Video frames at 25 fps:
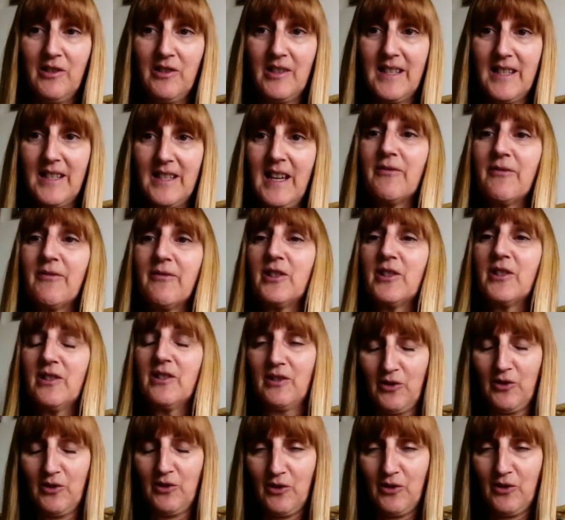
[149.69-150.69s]
the staff, and
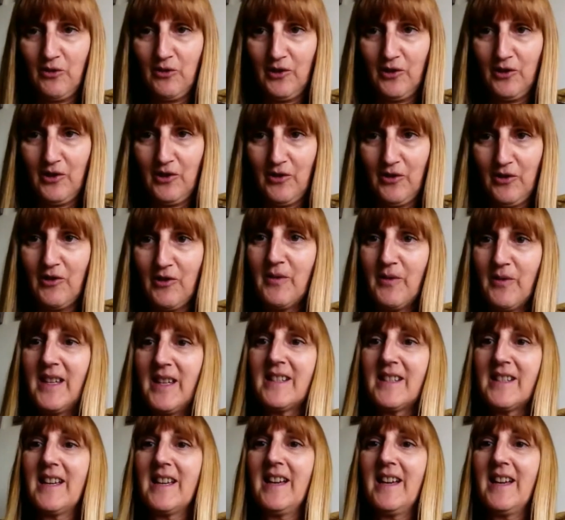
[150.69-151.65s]
it just talked you through it.